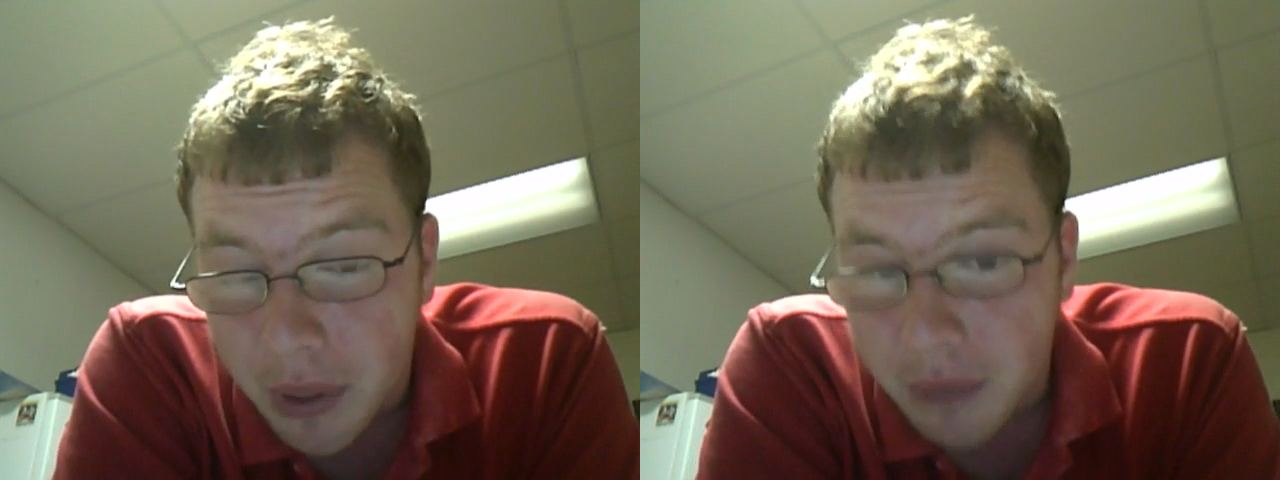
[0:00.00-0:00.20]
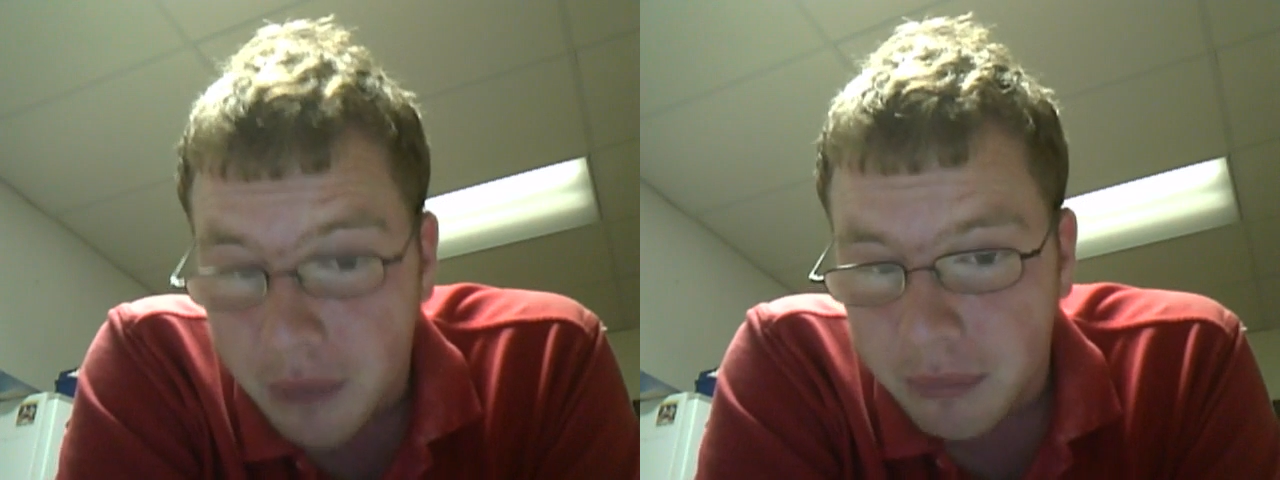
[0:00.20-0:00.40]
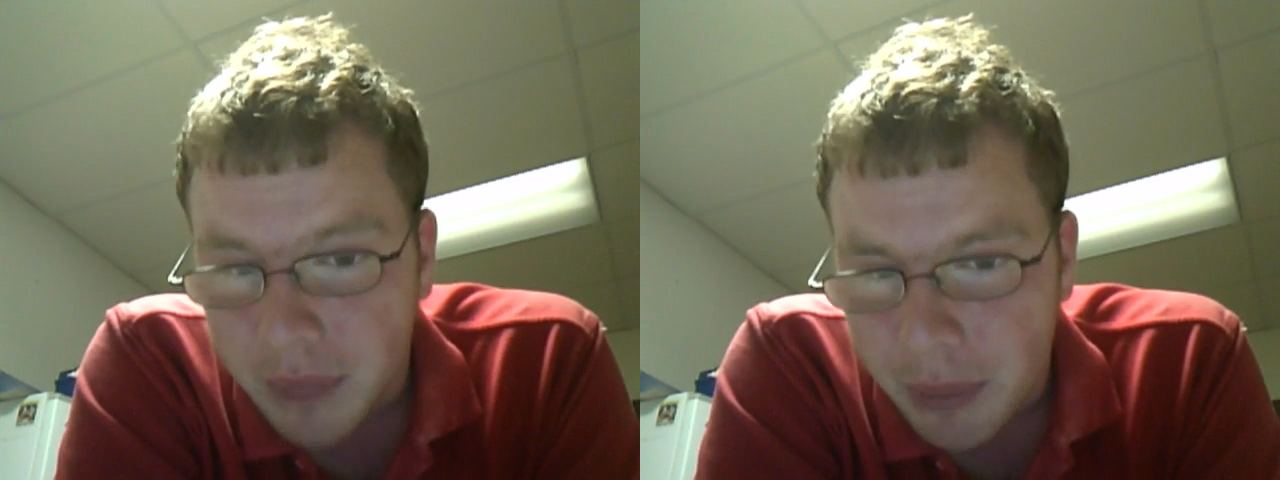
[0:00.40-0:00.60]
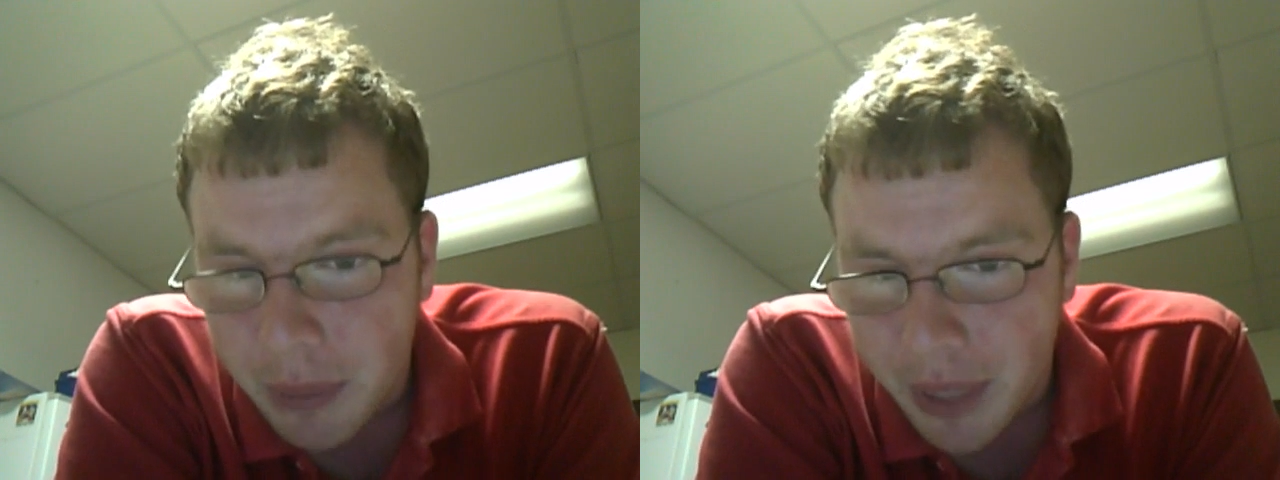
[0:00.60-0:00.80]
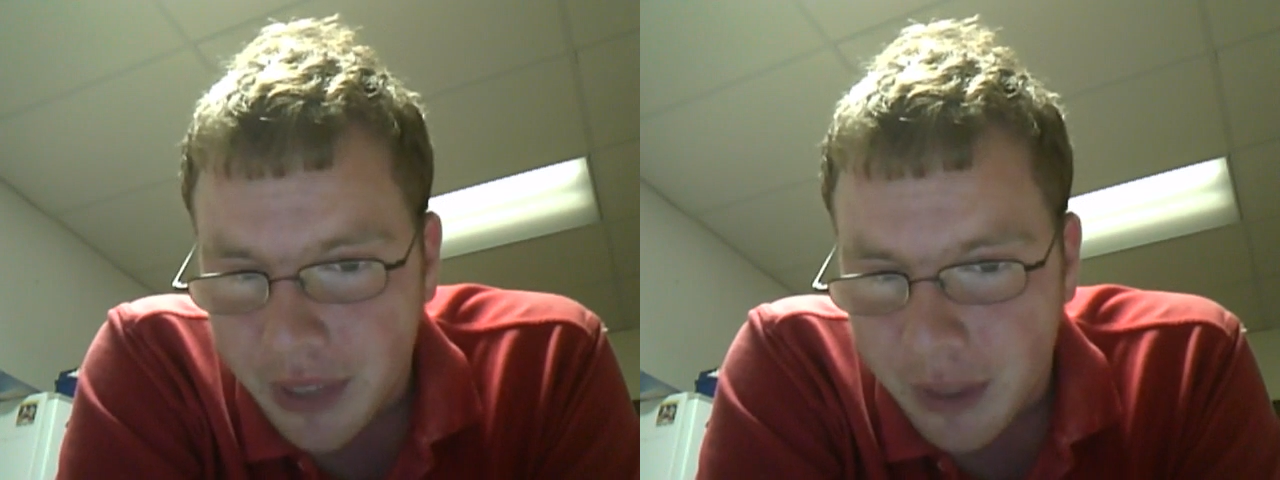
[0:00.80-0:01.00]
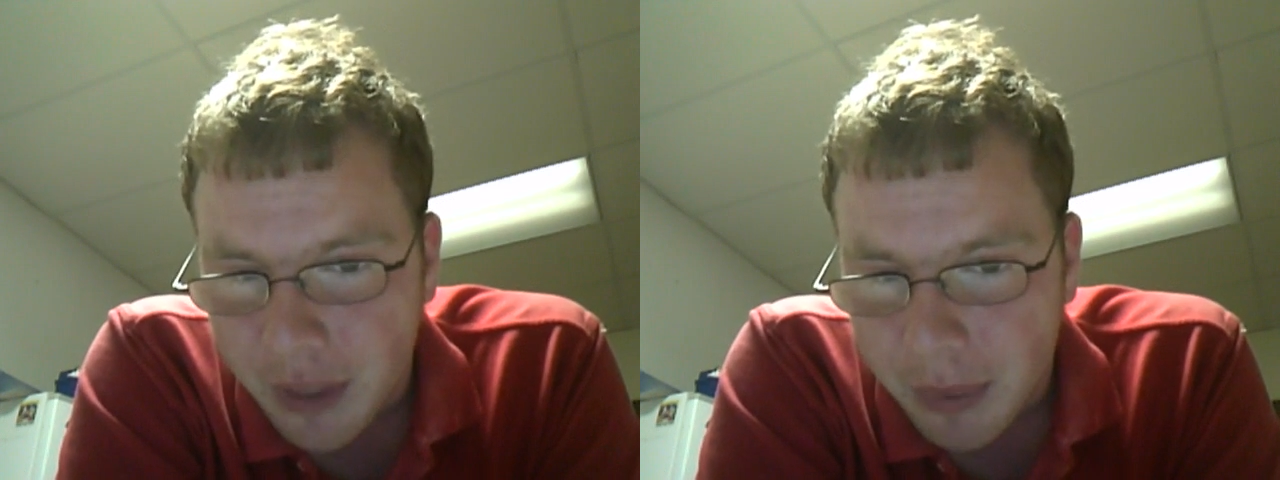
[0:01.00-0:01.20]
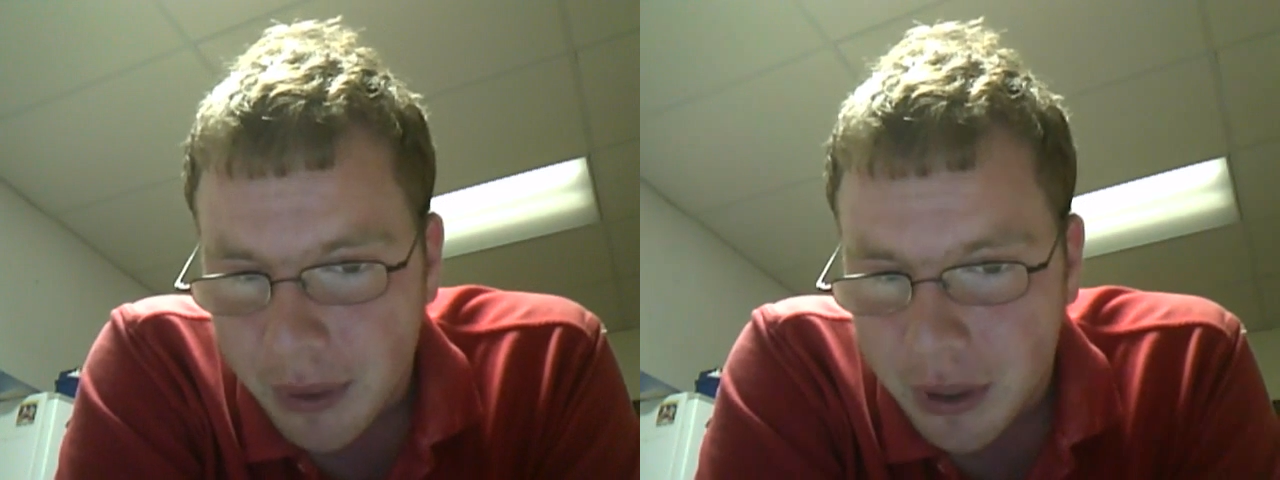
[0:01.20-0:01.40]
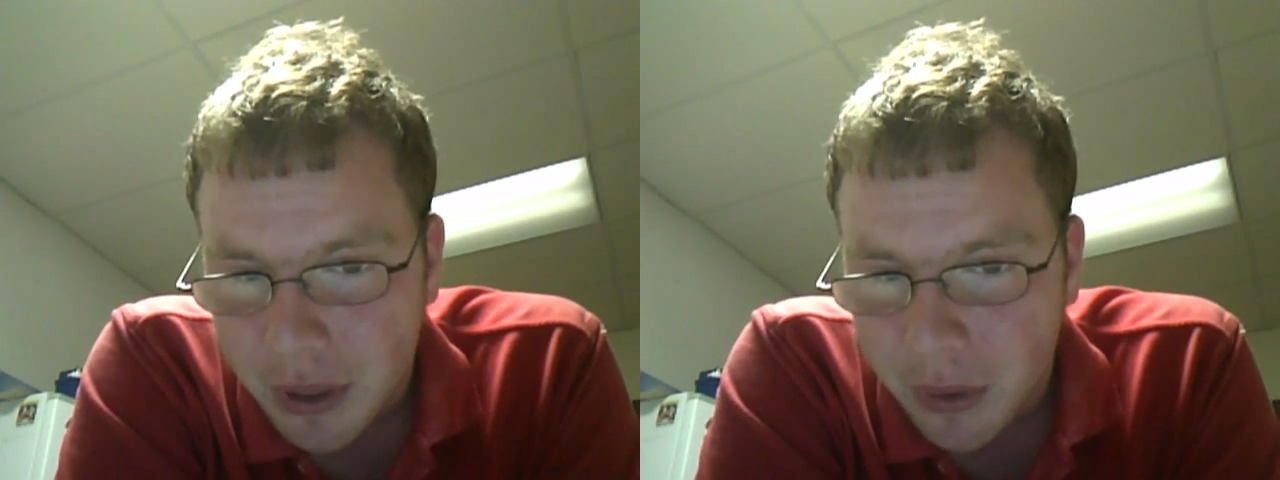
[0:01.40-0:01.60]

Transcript: and their parents are pretty